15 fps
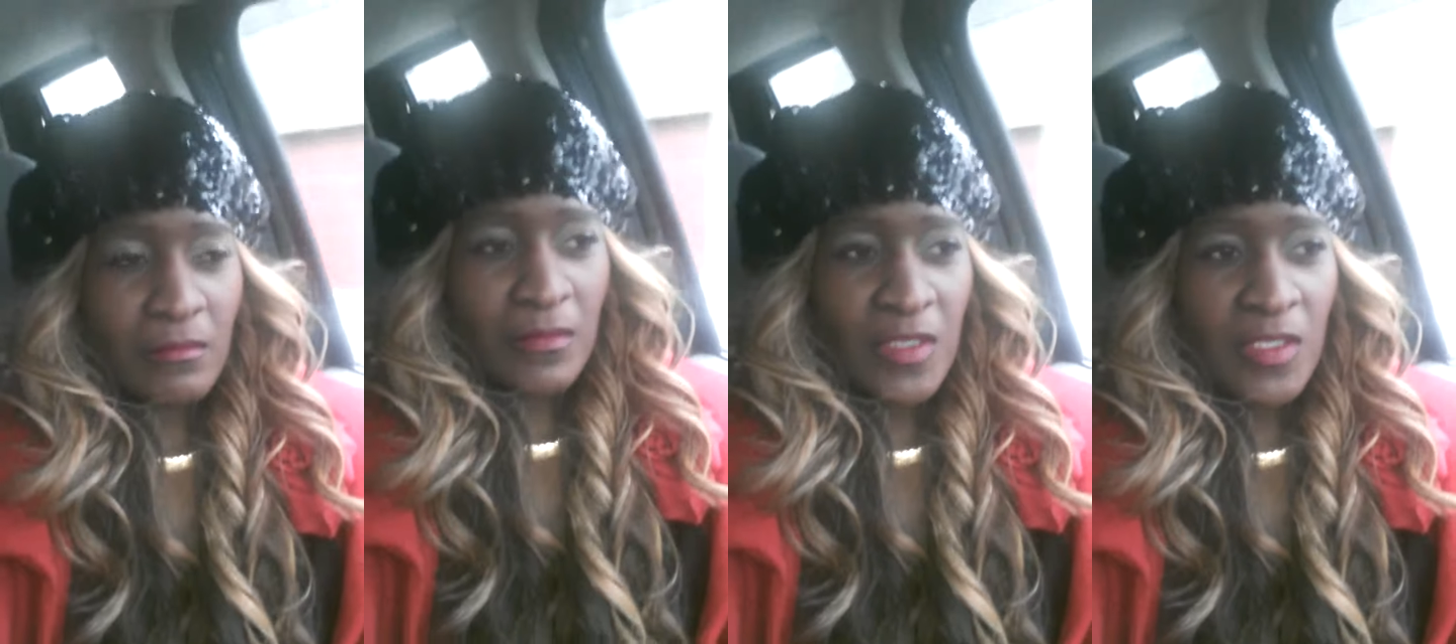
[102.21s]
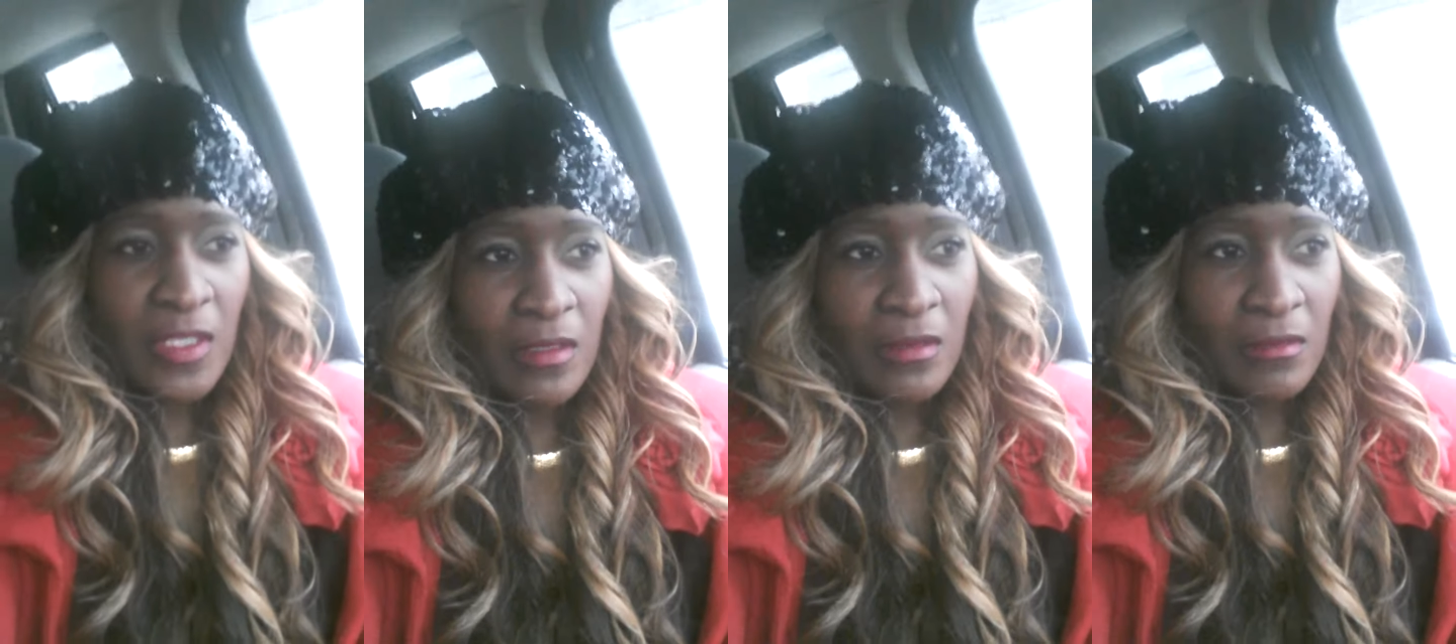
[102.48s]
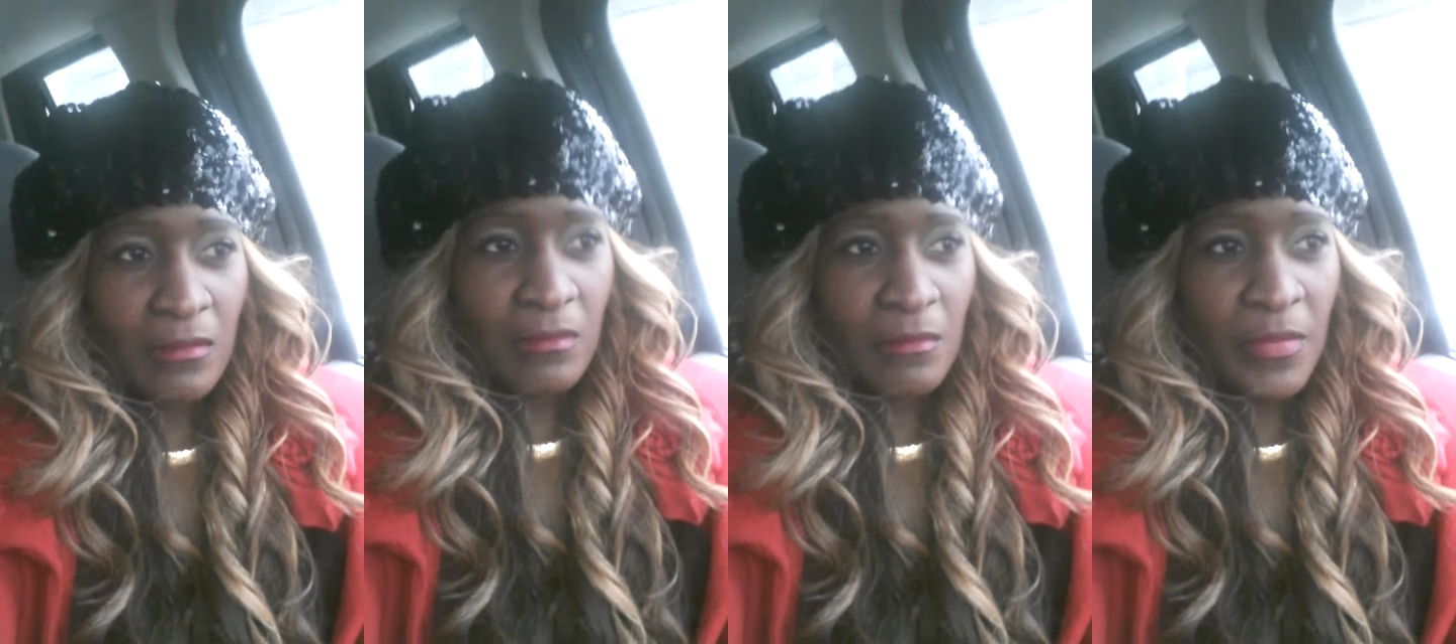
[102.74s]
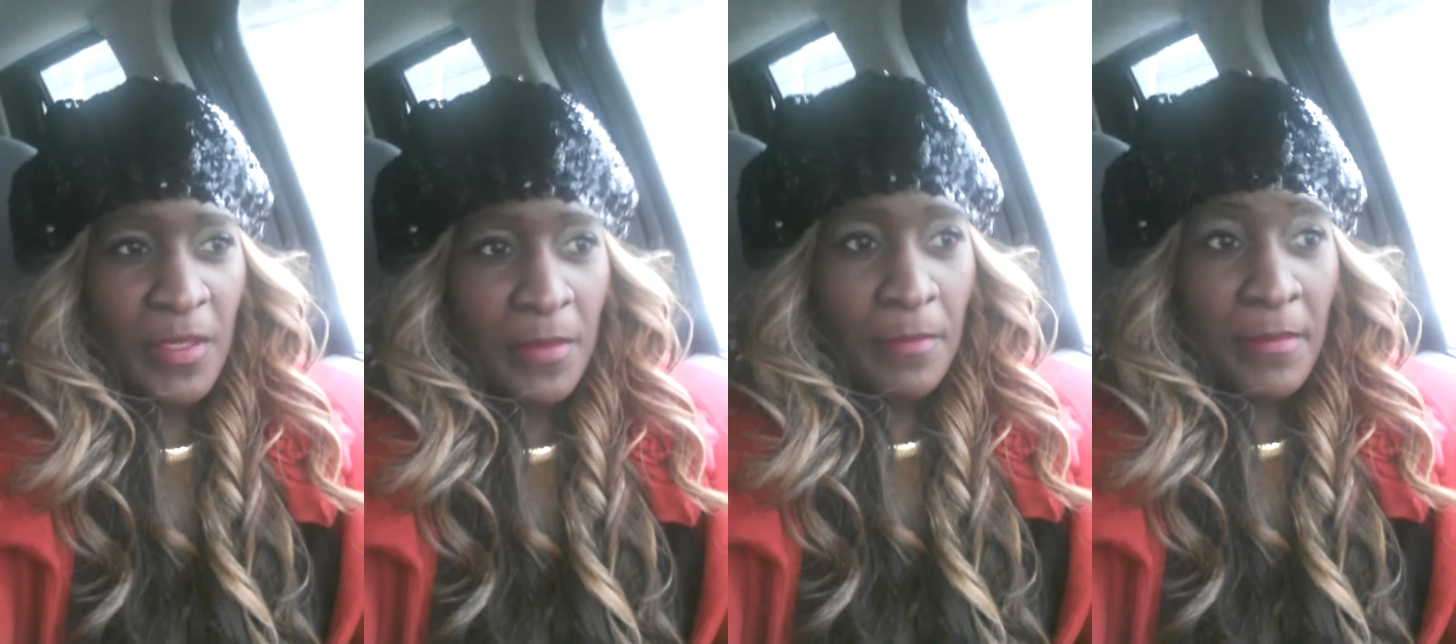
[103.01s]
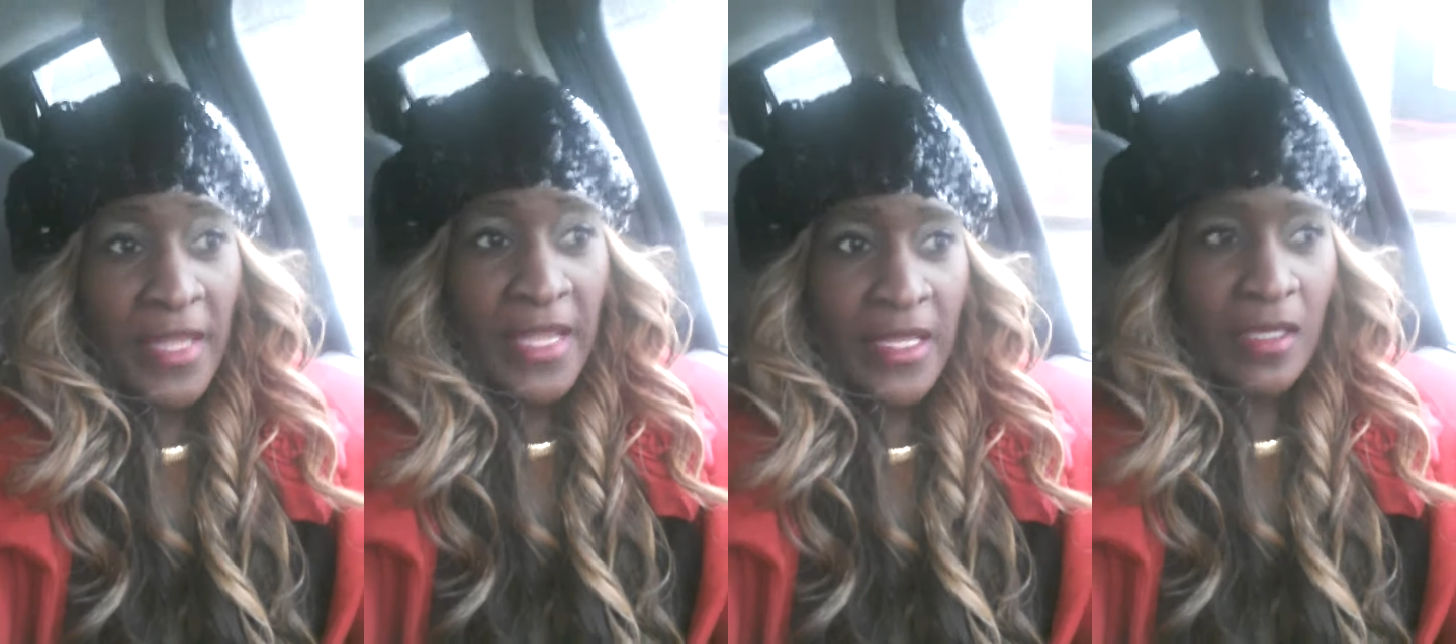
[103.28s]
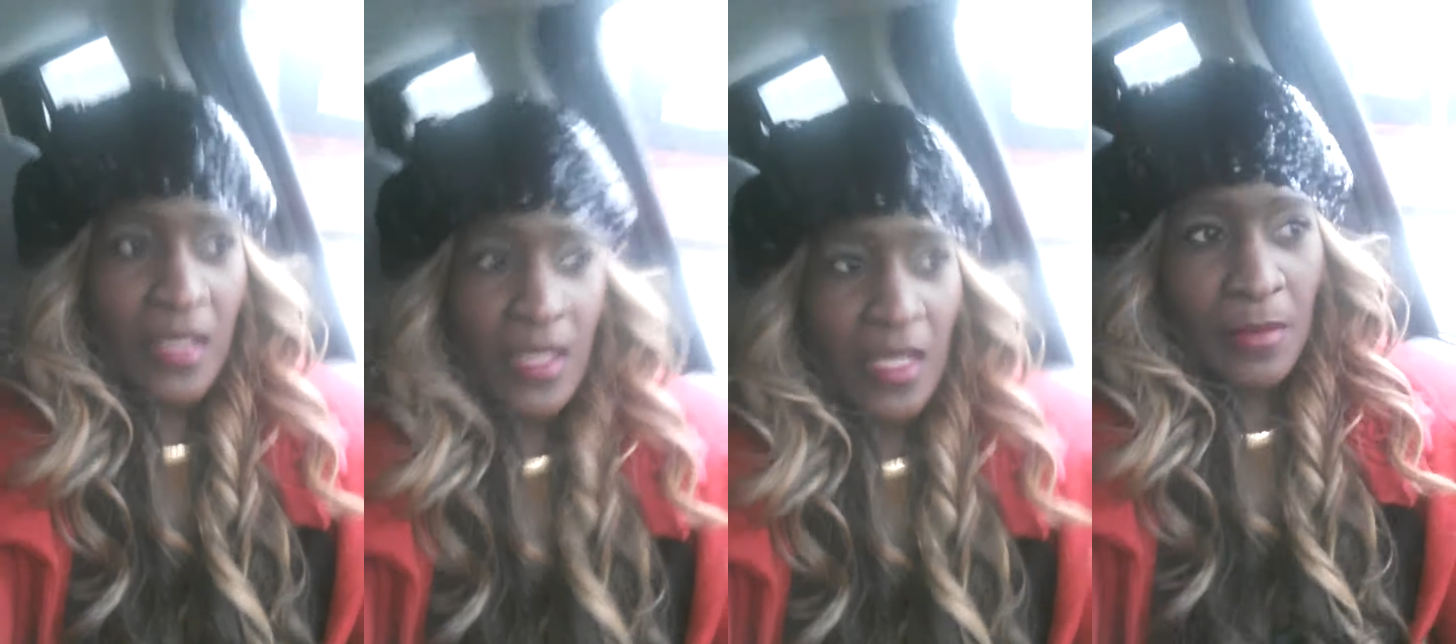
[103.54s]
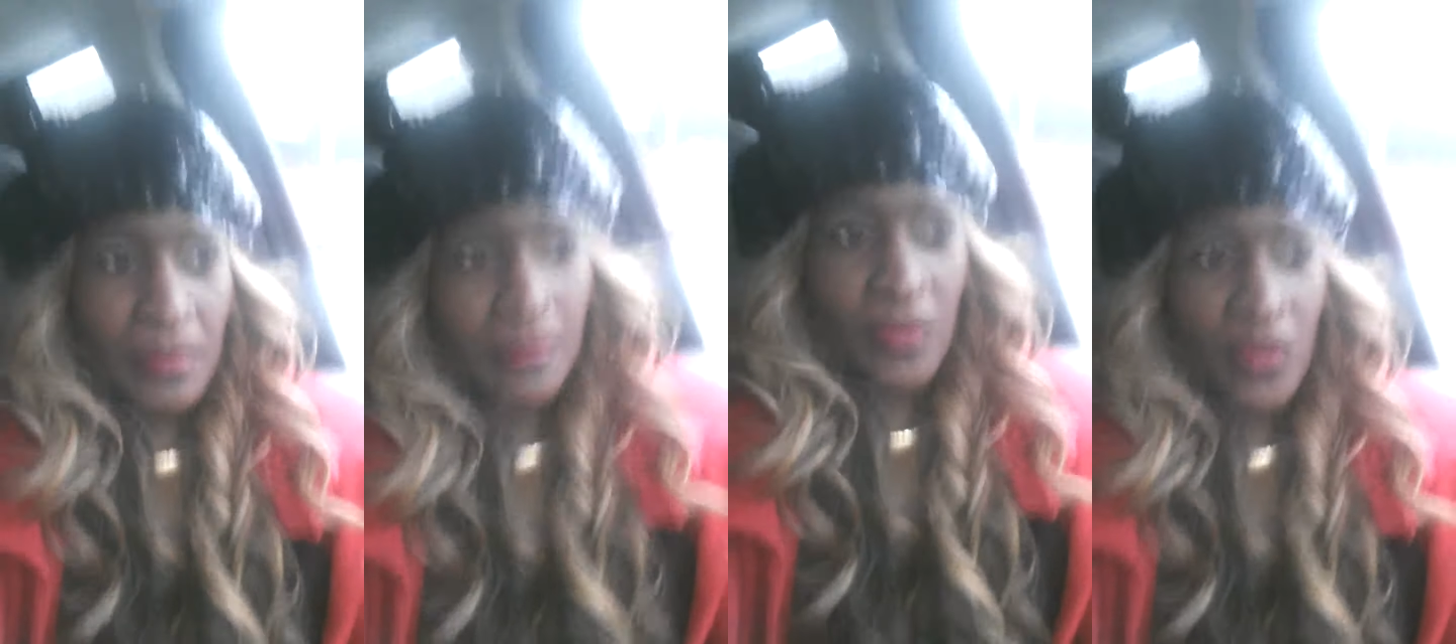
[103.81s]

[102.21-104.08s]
you know been made up